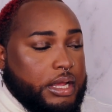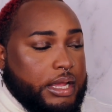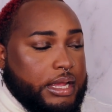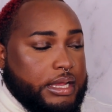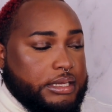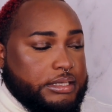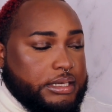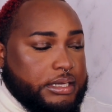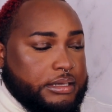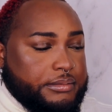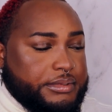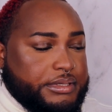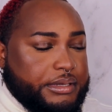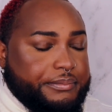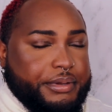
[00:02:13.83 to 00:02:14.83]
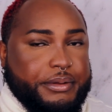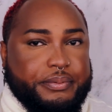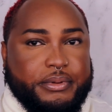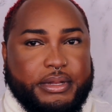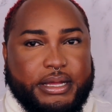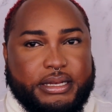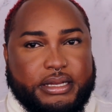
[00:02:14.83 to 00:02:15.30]
And um, some
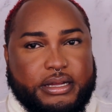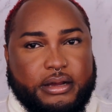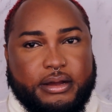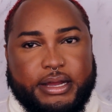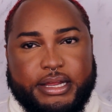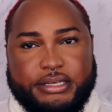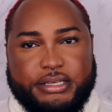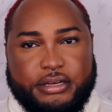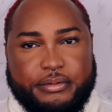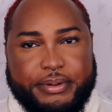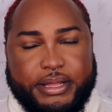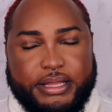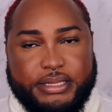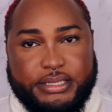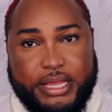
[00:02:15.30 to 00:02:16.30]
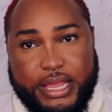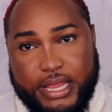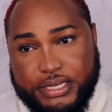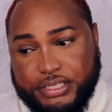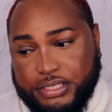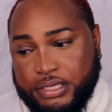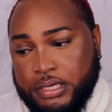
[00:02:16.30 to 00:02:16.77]
people like to call eyeshadow palettes
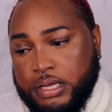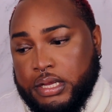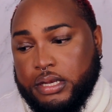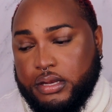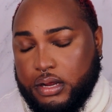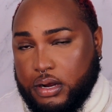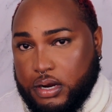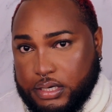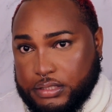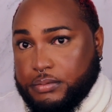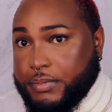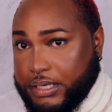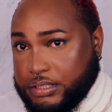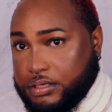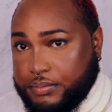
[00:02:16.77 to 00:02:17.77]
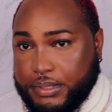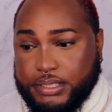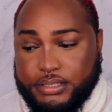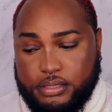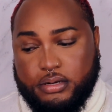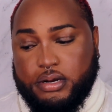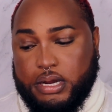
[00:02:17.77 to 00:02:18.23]
ashy. There are some eyeshadow
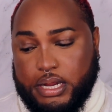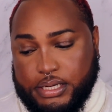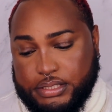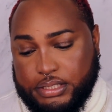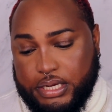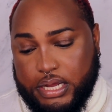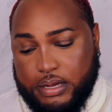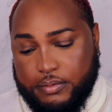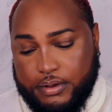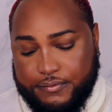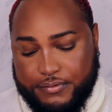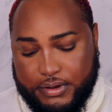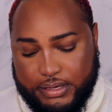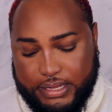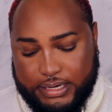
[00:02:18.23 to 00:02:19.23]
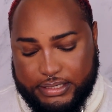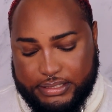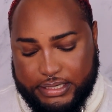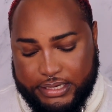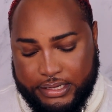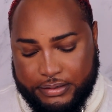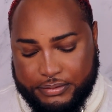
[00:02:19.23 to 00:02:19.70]
palettes that are ashy. However, a lot of
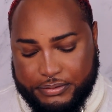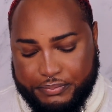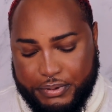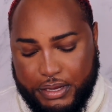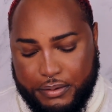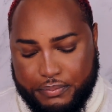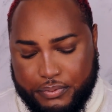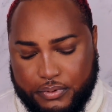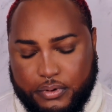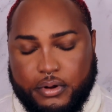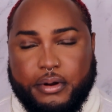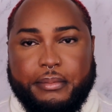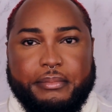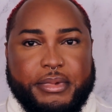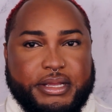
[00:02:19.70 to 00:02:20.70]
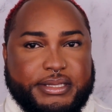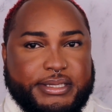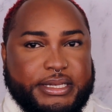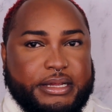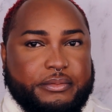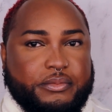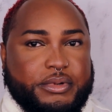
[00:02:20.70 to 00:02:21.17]
times people are
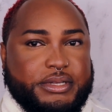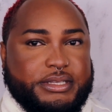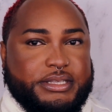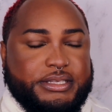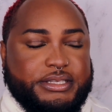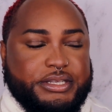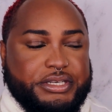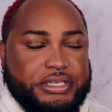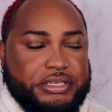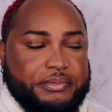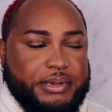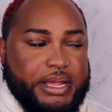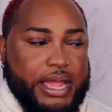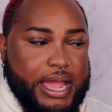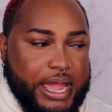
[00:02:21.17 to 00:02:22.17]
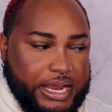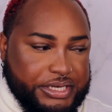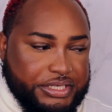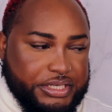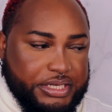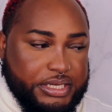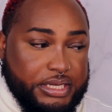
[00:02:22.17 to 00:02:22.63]
mixing up what is considered to be
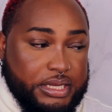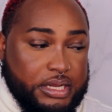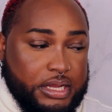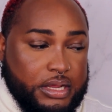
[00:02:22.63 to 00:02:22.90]
ashy